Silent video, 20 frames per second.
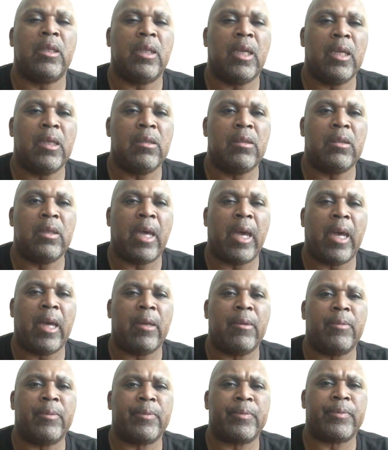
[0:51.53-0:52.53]
things
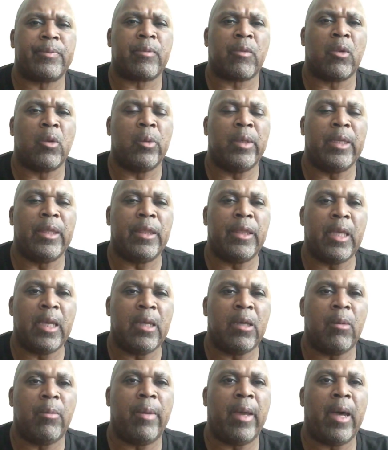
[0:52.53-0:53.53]
that we think
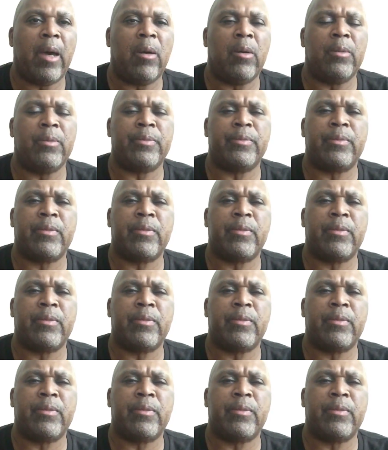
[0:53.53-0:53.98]
about,